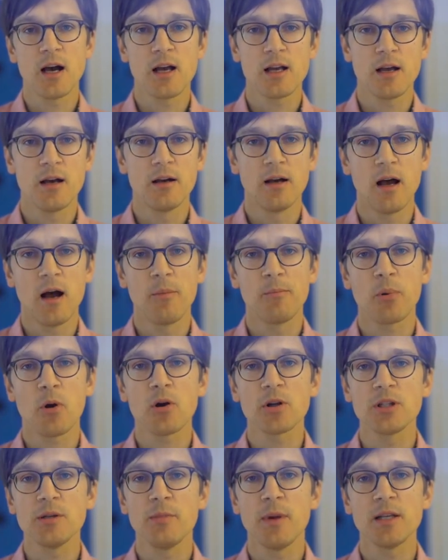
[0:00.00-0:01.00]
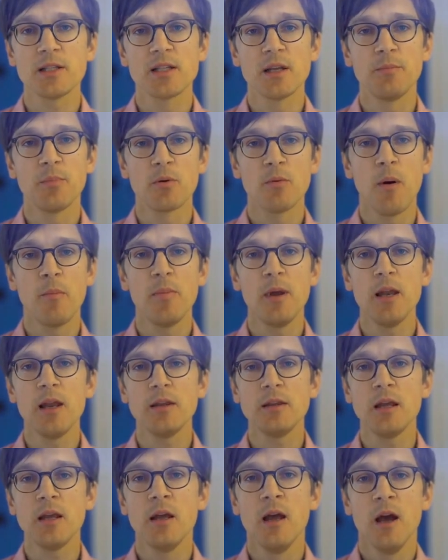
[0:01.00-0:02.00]
uh, approximates the
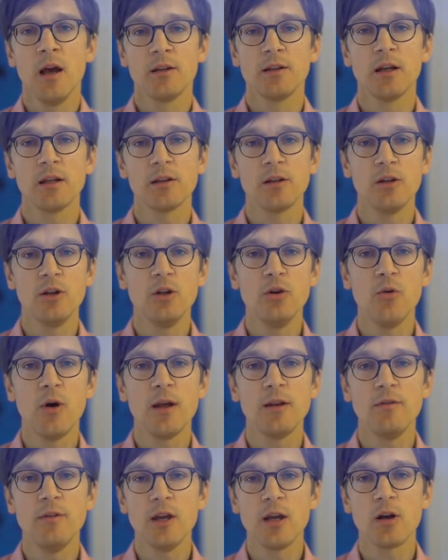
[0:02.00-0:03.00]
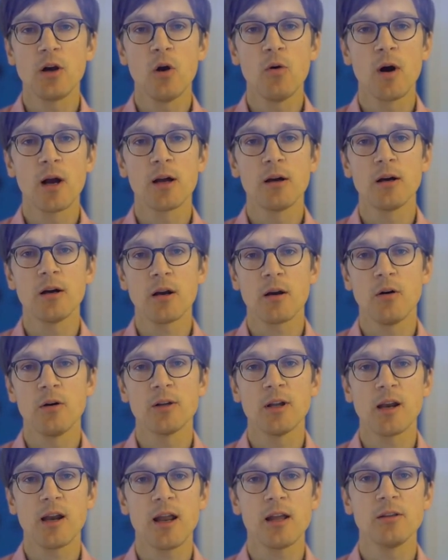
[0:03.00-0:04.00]
probability that u and v co-occur on
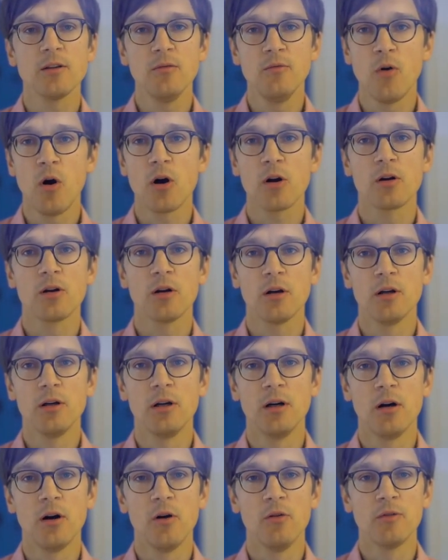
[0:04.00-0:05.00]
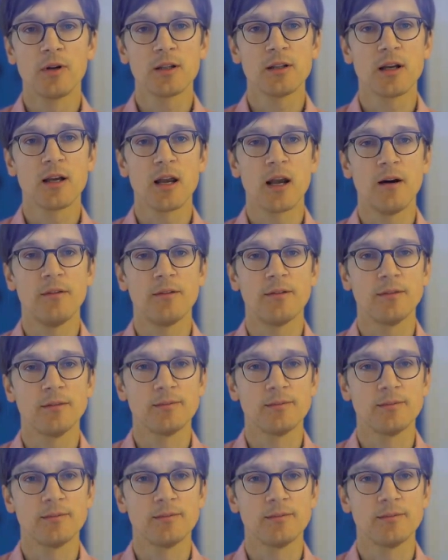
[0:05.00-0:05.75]
a random walk uh, over the graph.